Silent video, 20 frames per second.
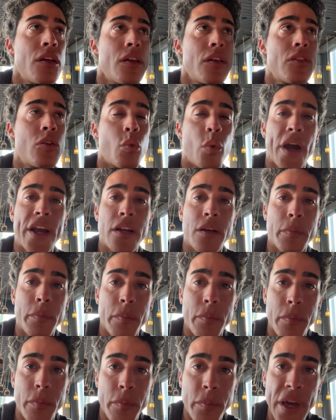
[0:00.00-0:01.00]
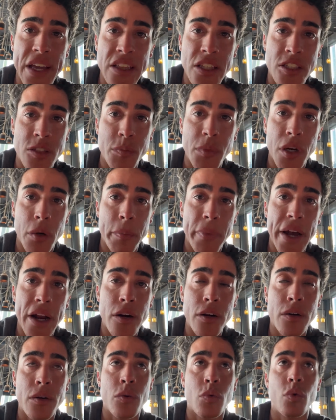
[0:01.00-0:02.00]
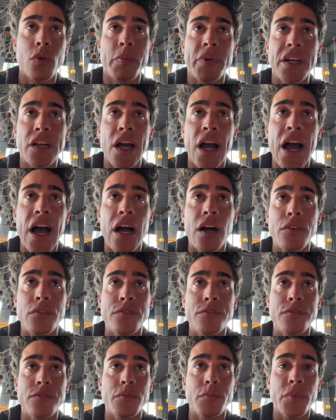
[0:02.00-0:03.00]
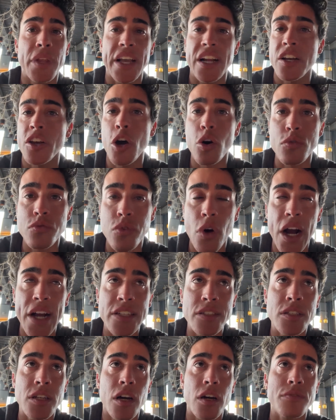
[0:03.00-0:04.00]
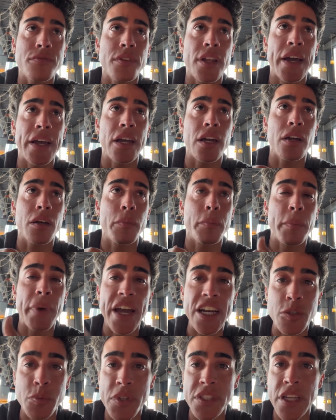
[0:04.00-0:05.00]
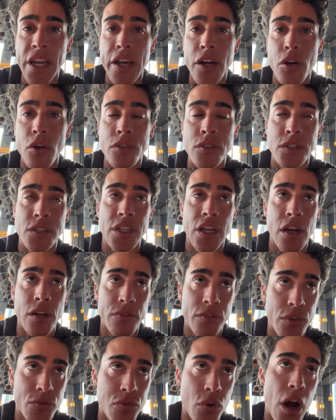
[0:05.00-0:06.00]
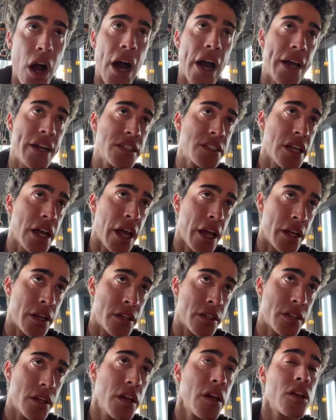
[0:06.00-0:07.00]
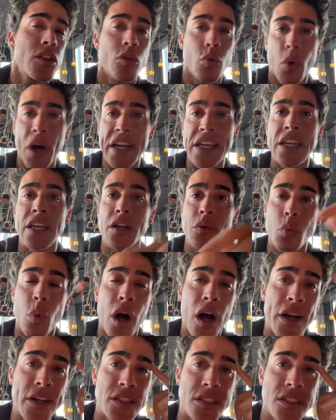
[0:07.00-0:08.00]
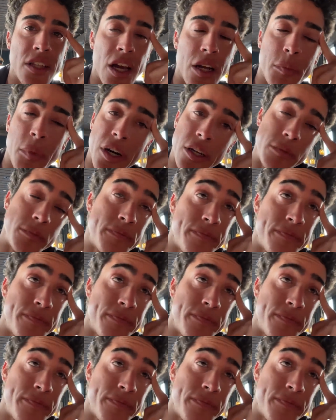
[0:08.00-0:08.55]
the way to make this meal better would be to have like no fried stuff, like mashed potatoes instead of the fries and the white quinoa instead. But